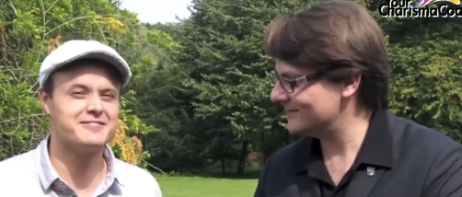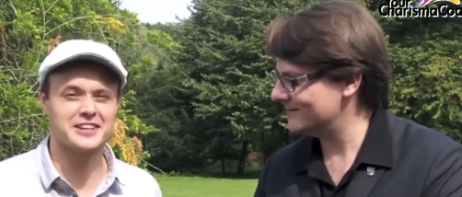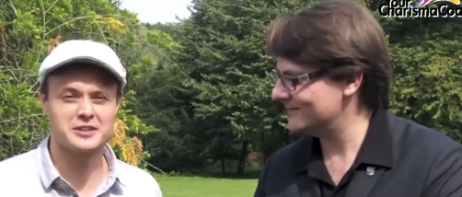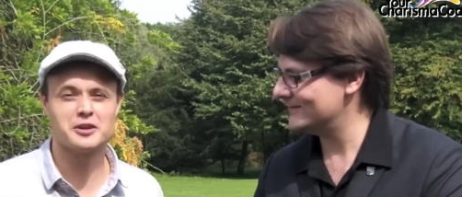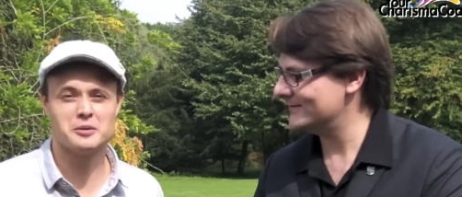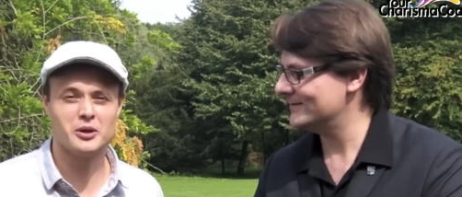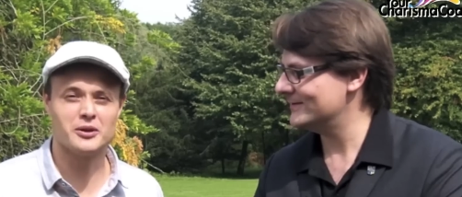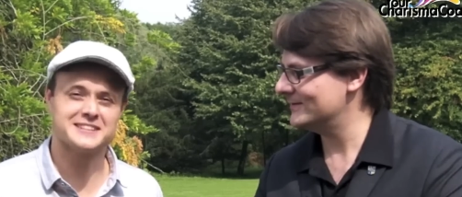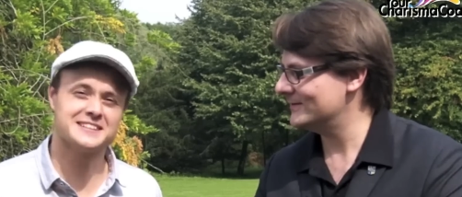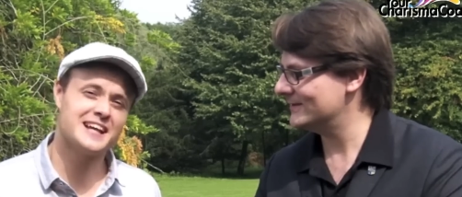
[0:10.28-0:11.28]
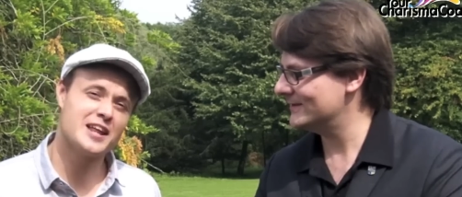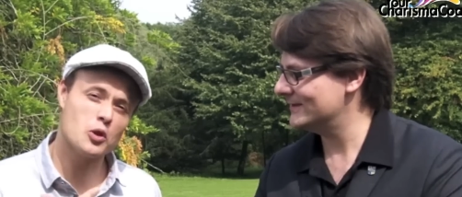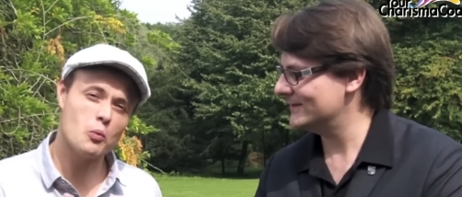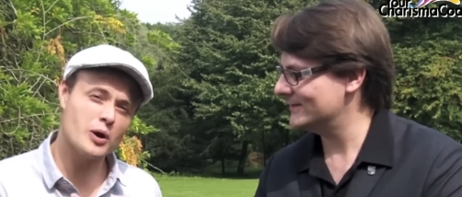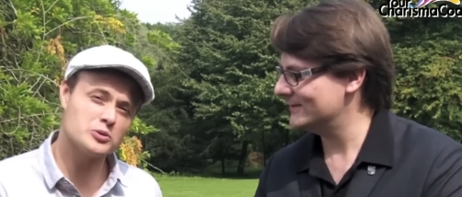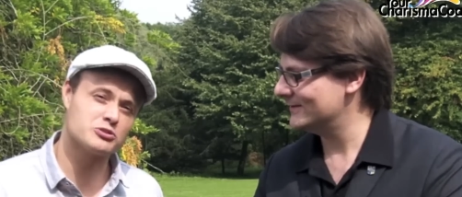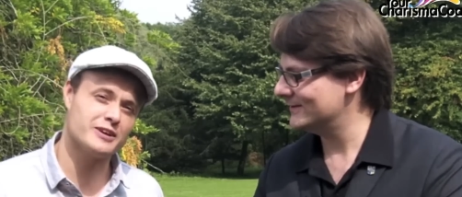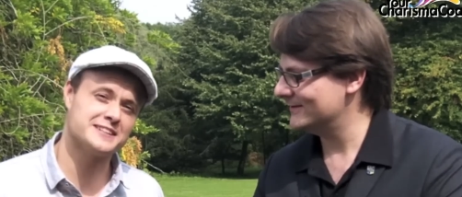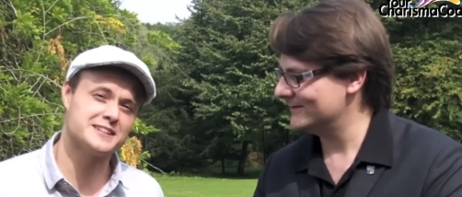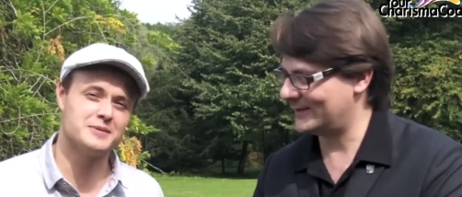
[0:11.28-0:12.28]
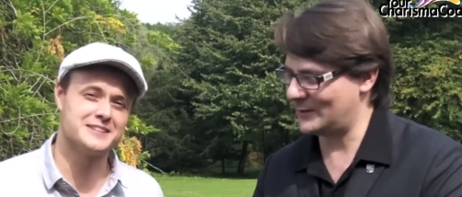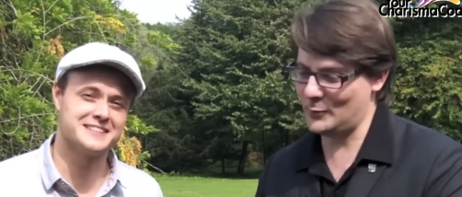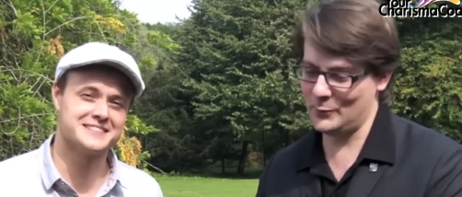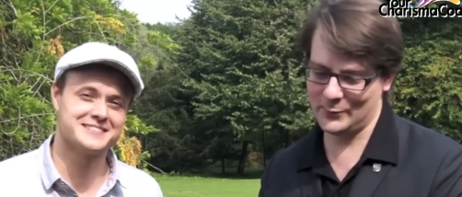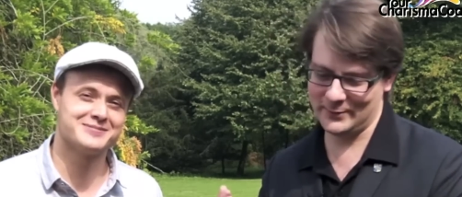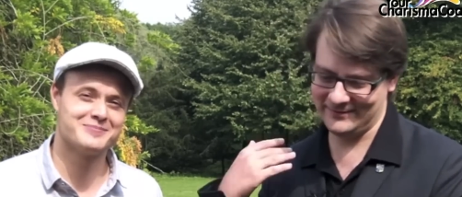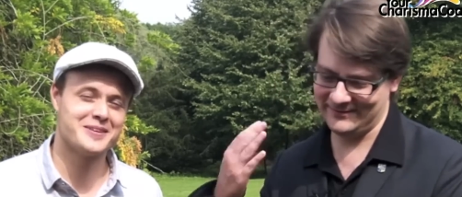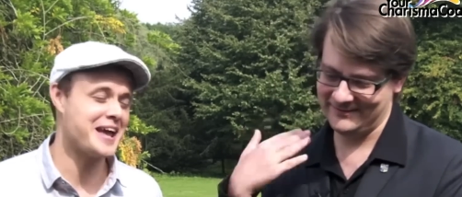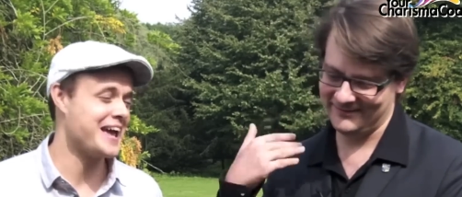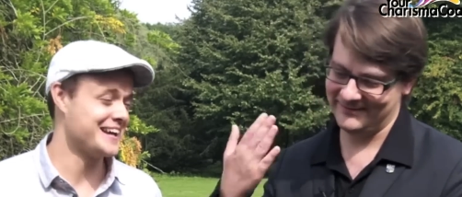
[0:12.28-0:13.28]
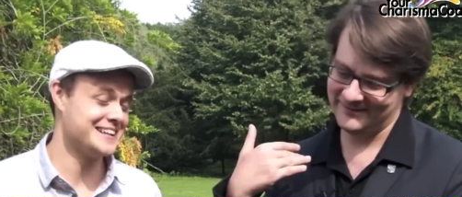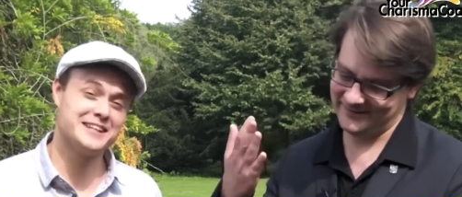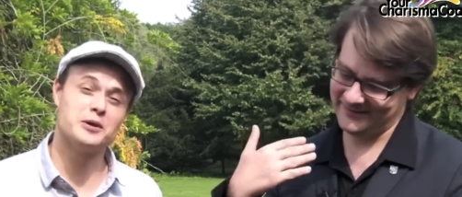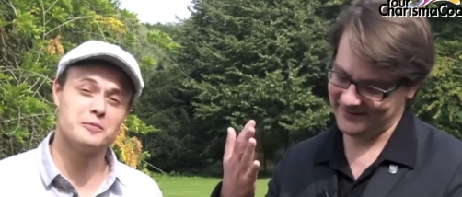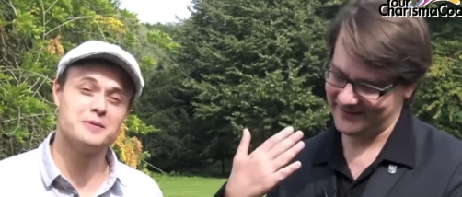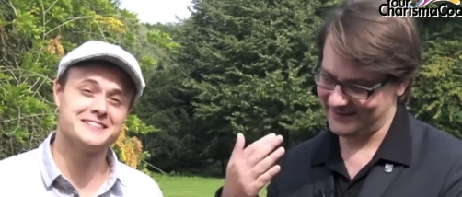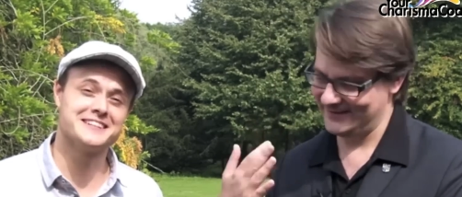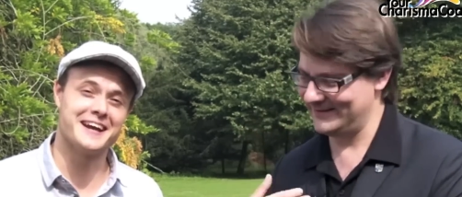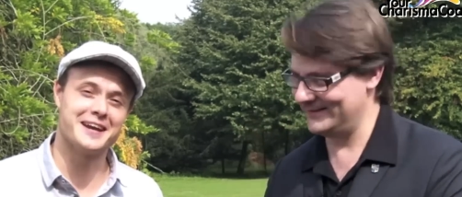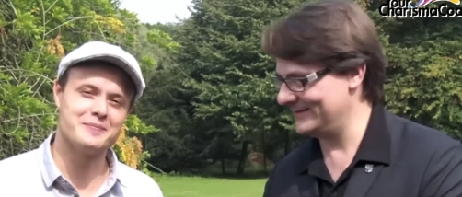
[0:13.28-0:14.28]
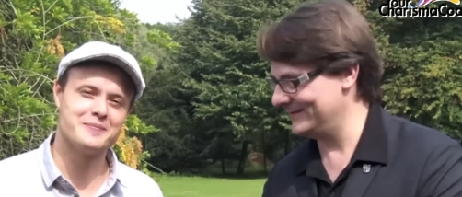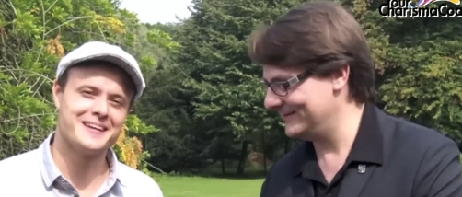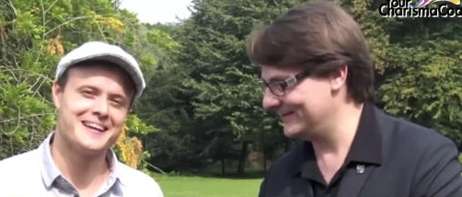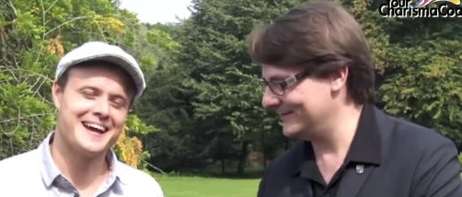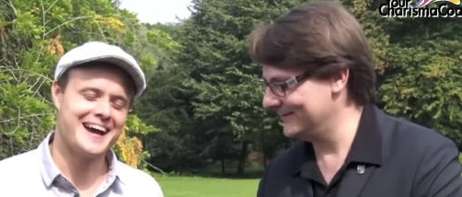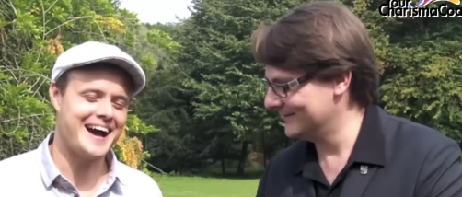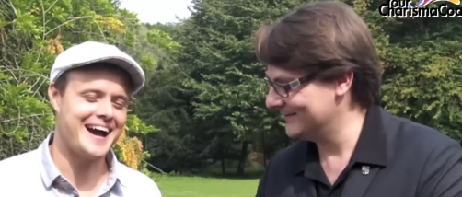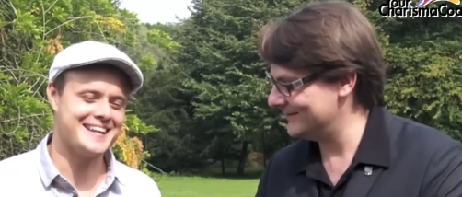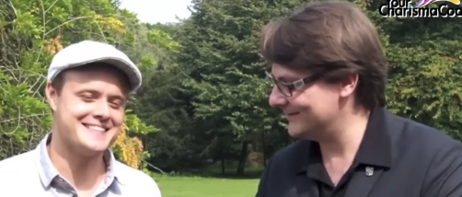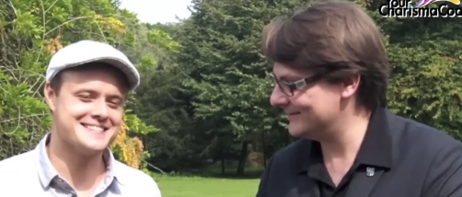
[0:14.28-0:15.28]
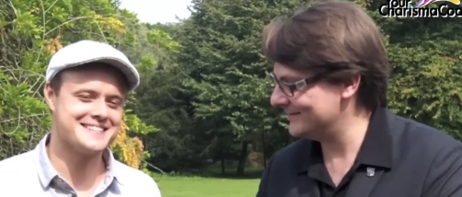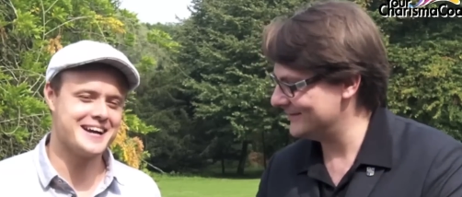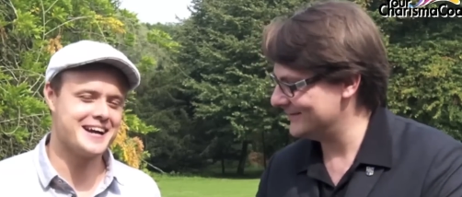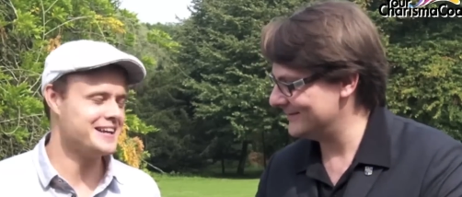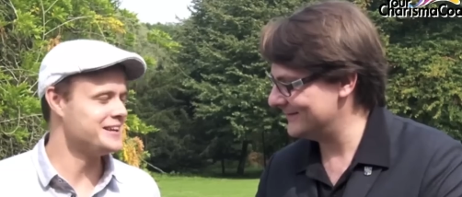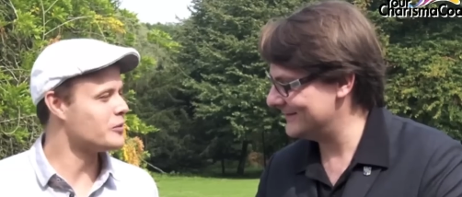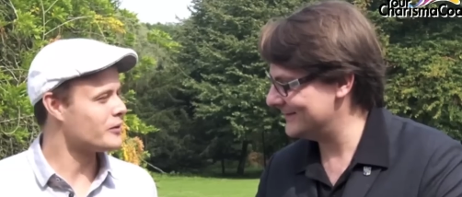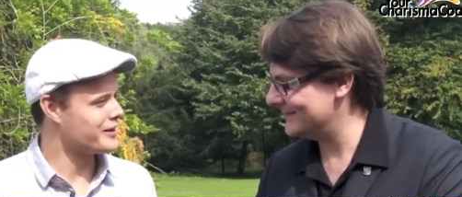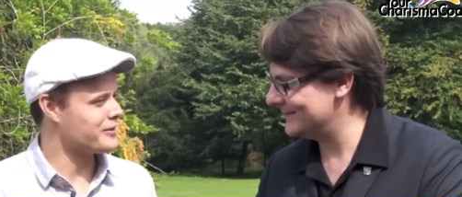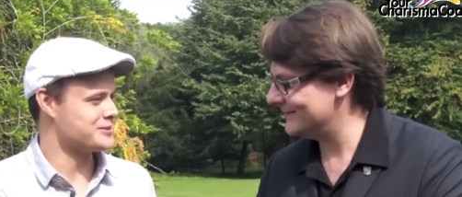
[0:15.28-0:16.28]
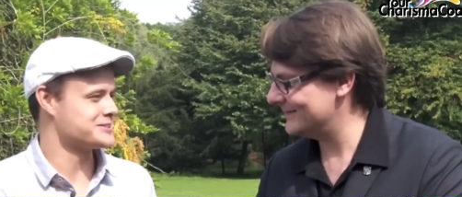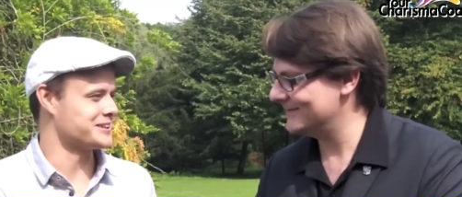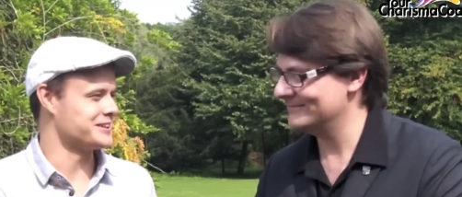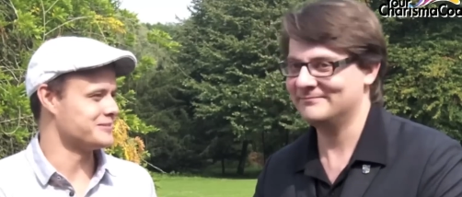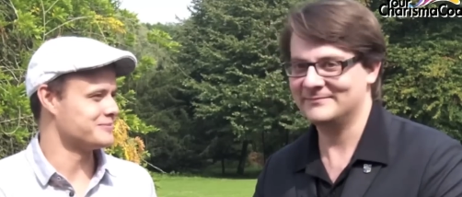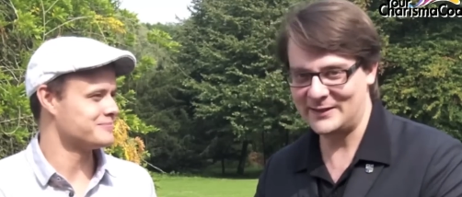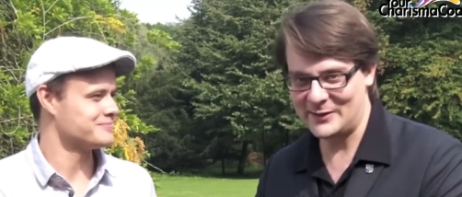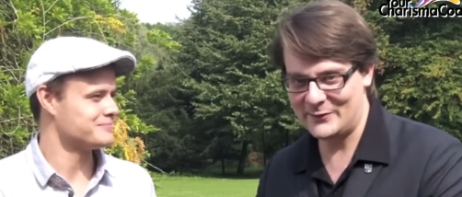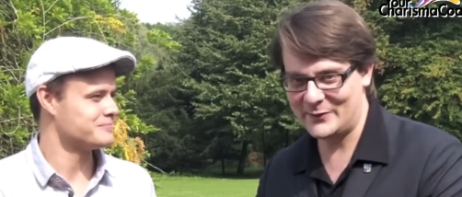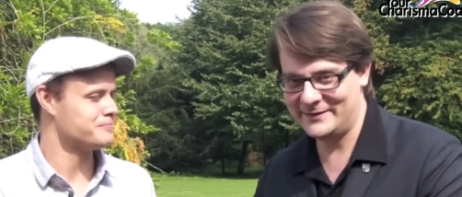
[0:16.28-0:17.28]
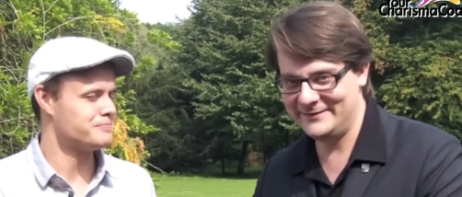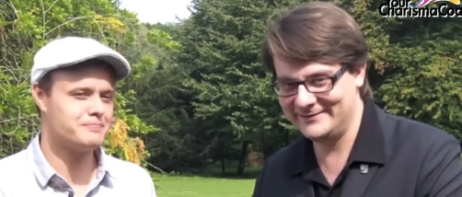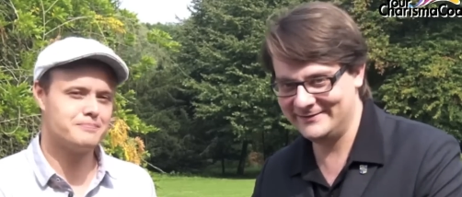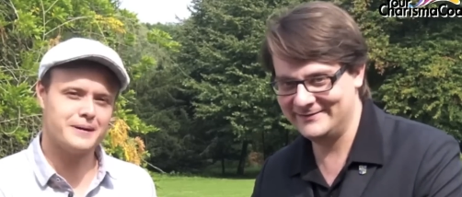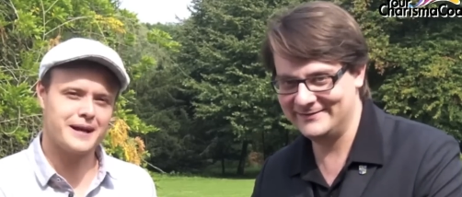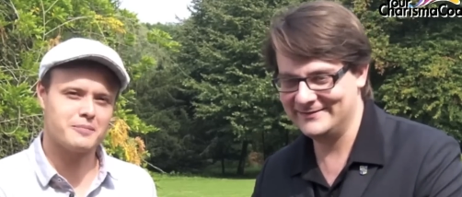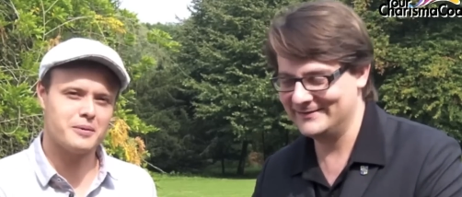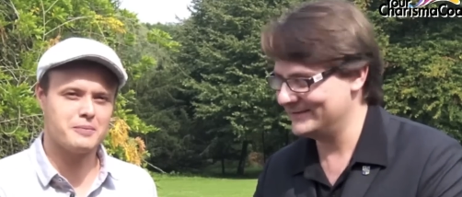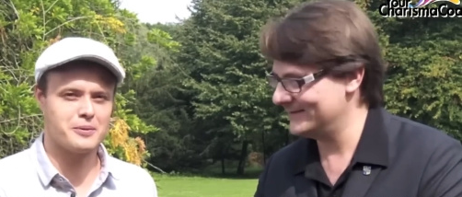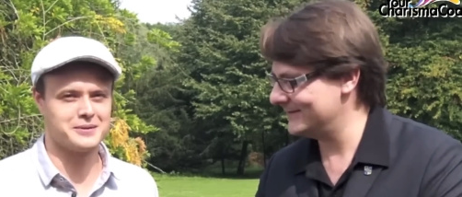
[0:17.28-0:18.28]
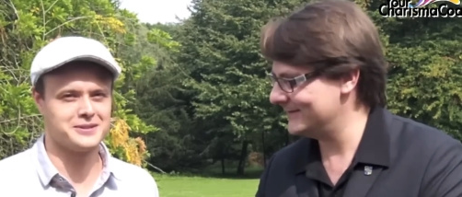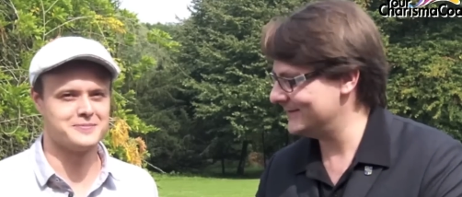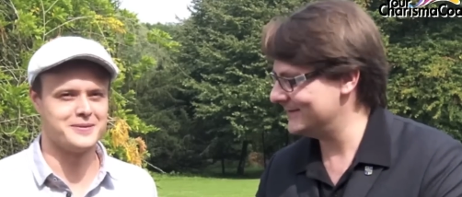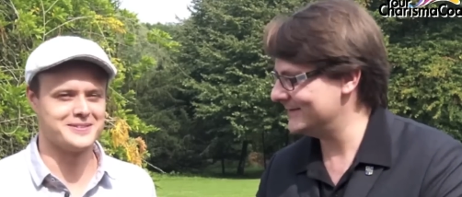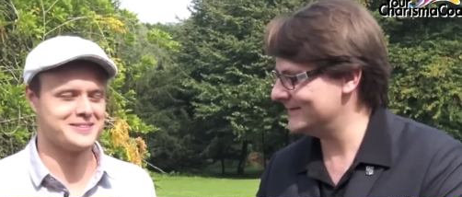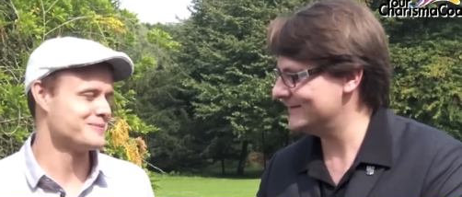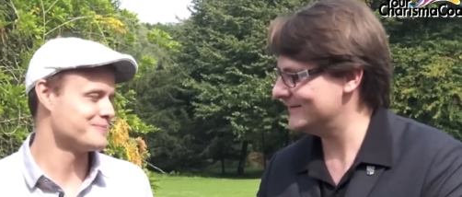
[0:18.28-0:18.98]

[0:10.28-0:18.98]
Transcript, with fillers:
Speaker 1: fact, I'm going to be honest, the world's greatest hypnotist Whew. is here with me today. And uh, Igor Ledochowski. Hello, everyone. Back by popular demand.